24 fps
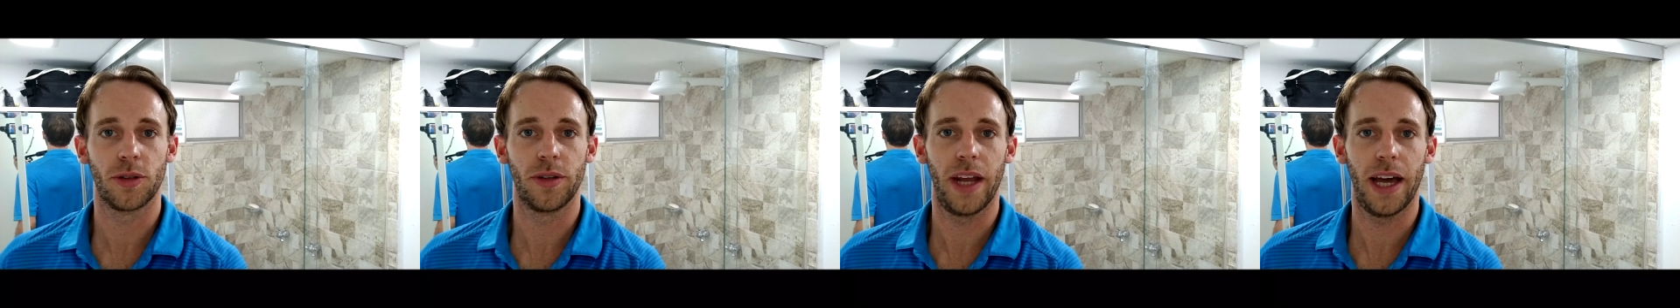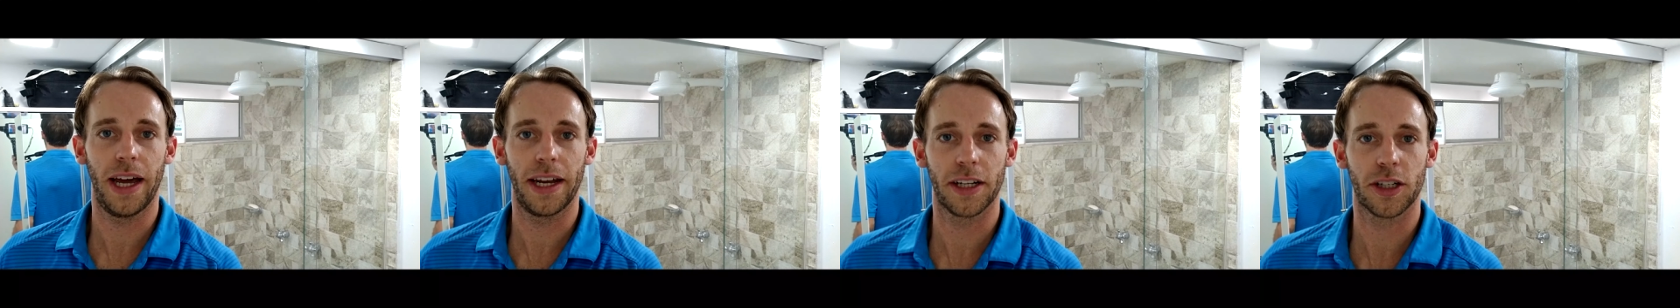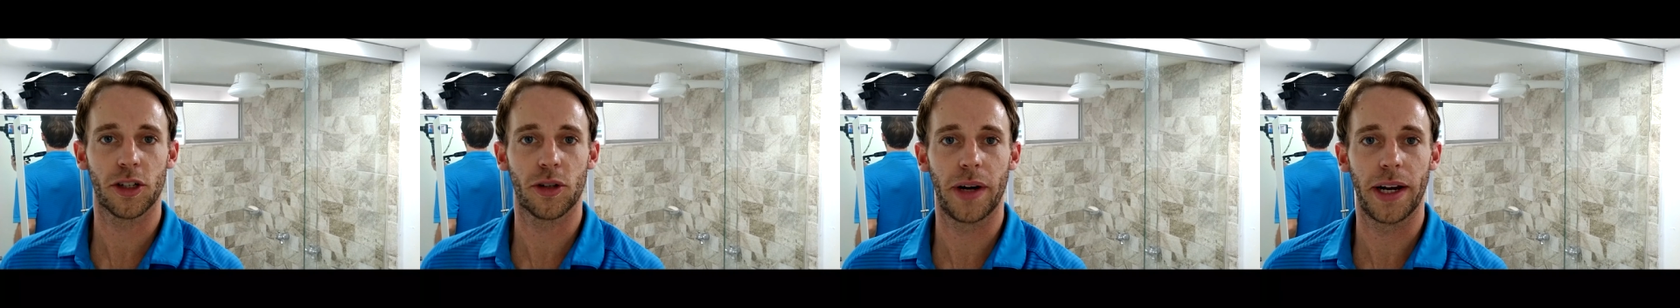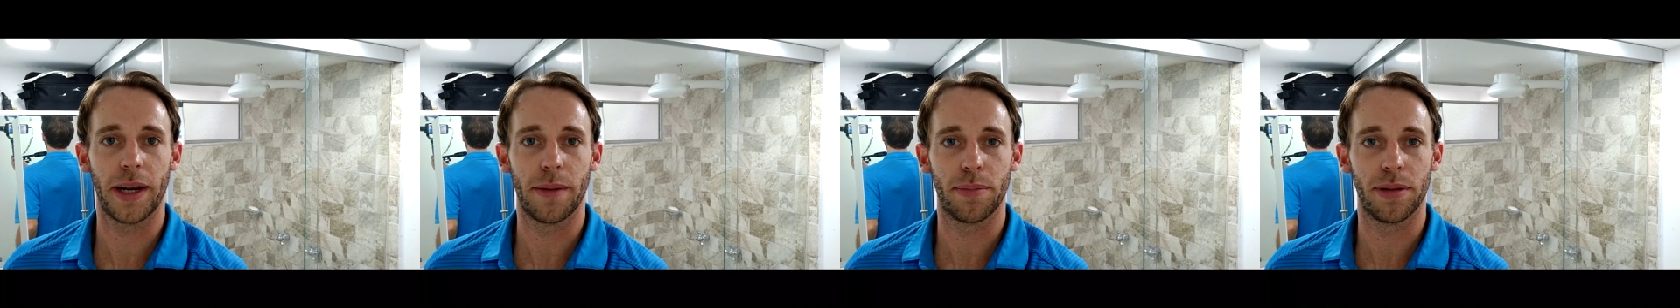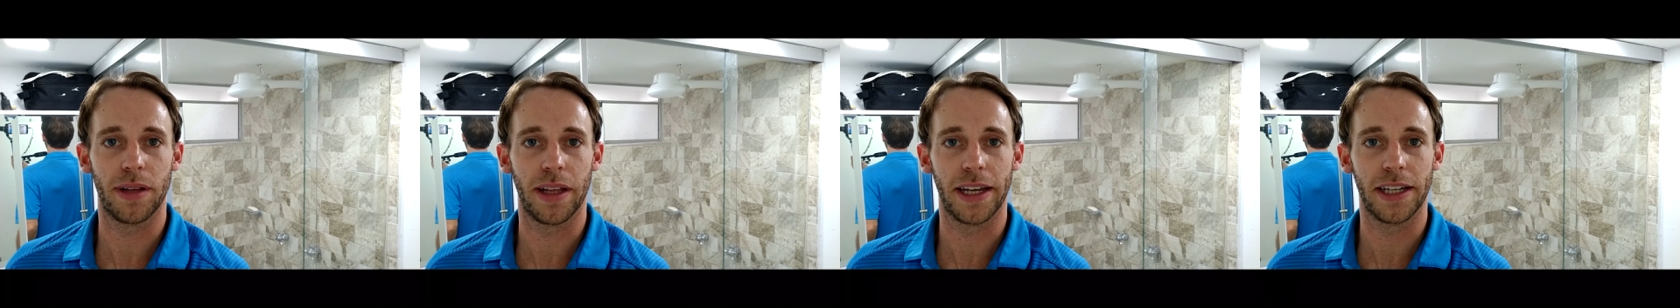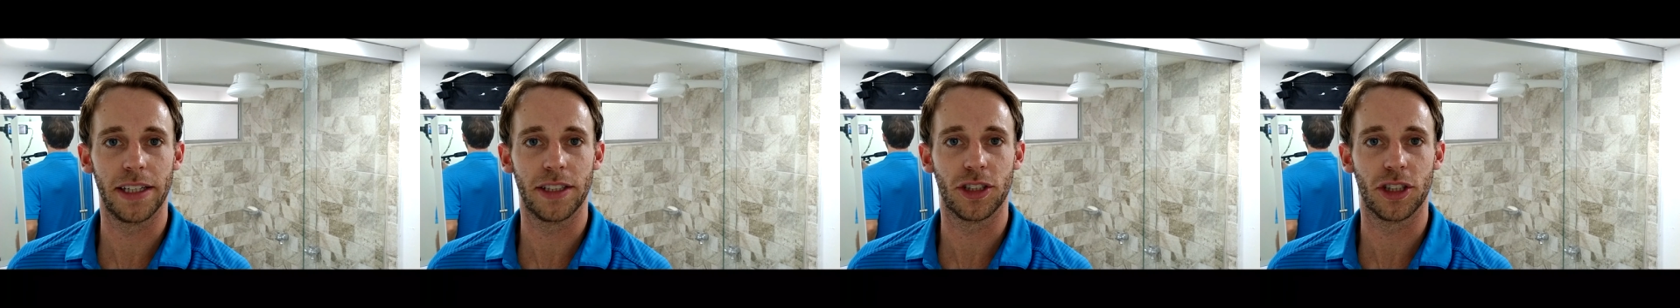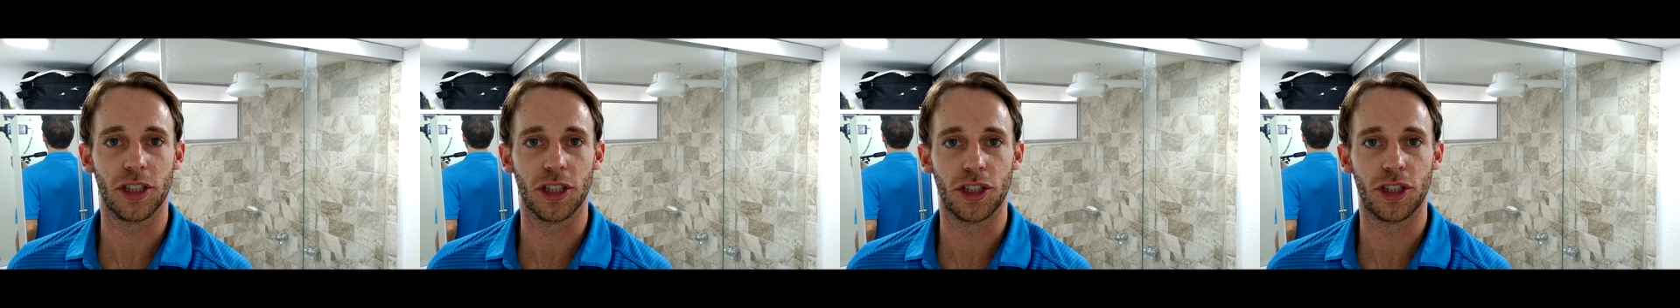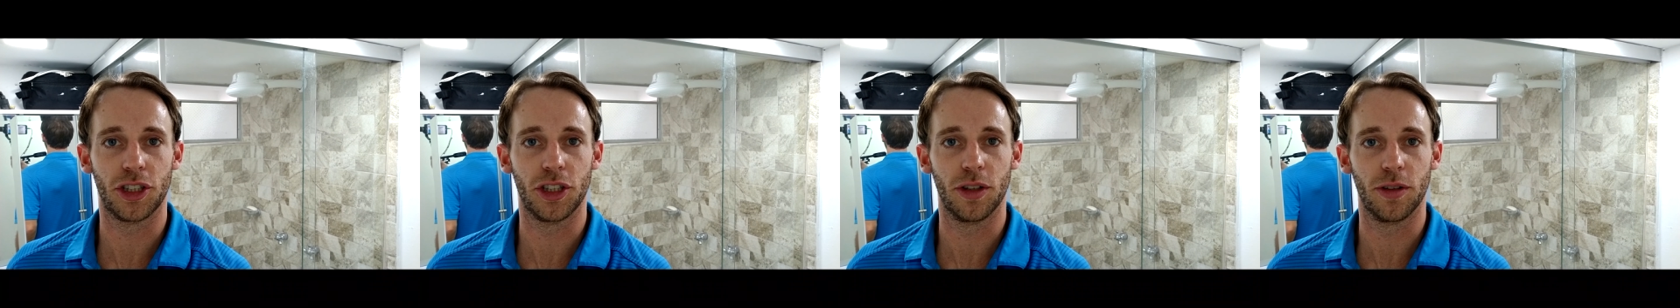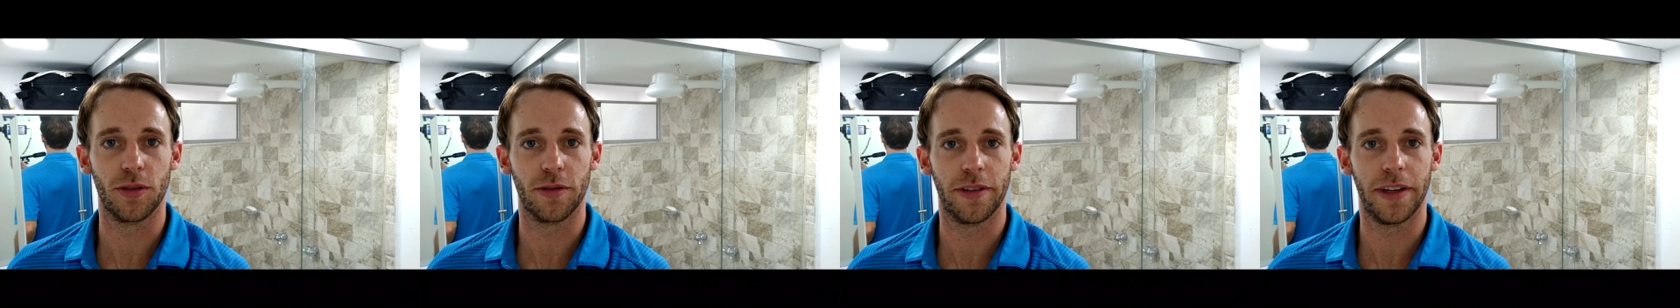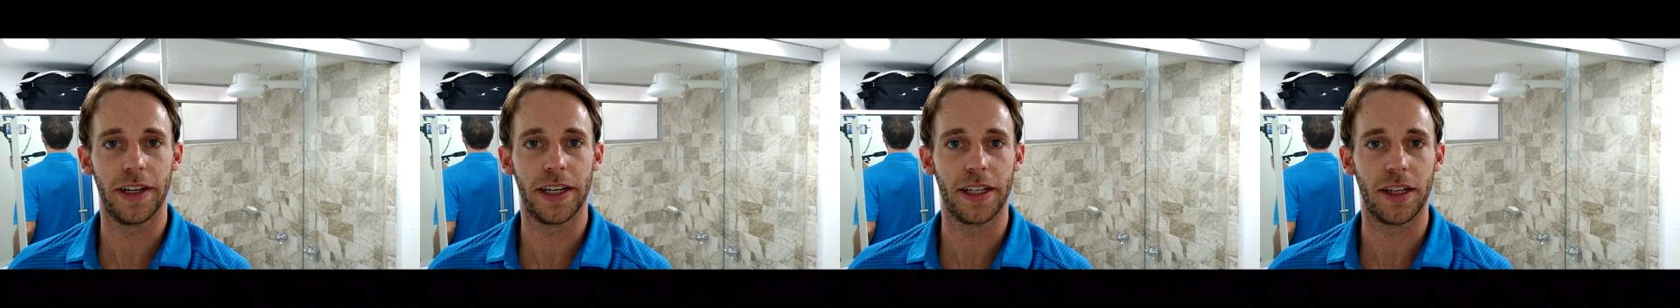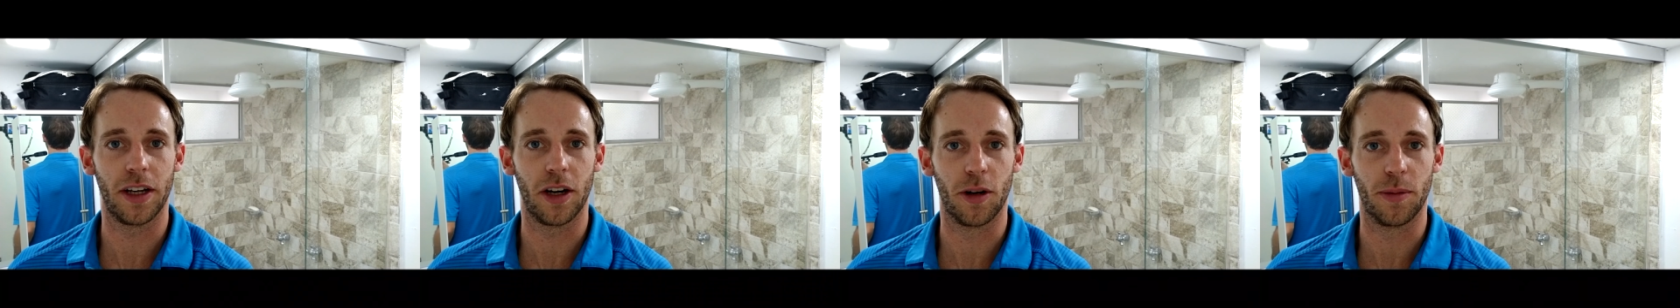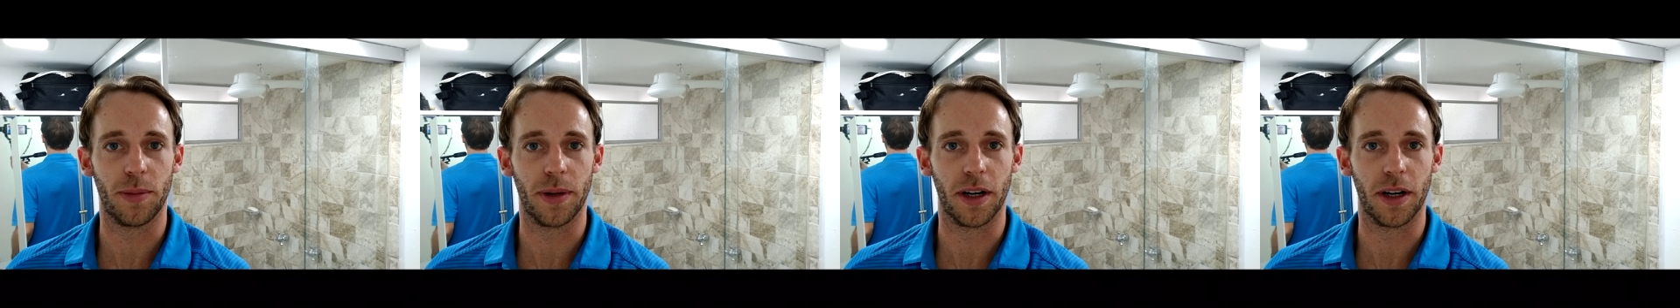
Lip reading: not a great place to shoot video,